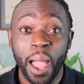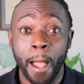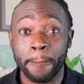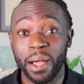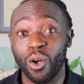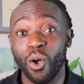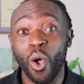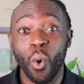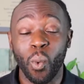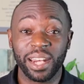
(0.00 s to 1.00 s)

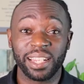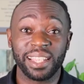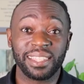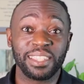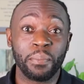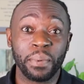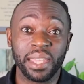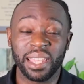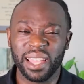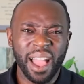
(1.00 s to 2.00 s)
about what it is to
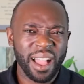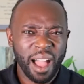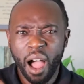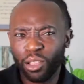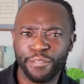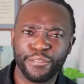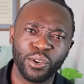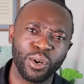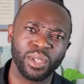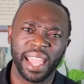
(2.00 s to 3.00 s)
be
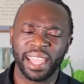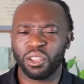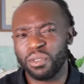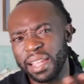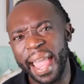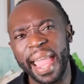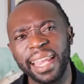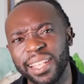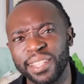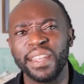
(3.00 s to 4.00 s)
colorful and
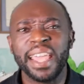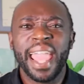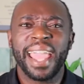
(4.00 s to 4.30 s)
creative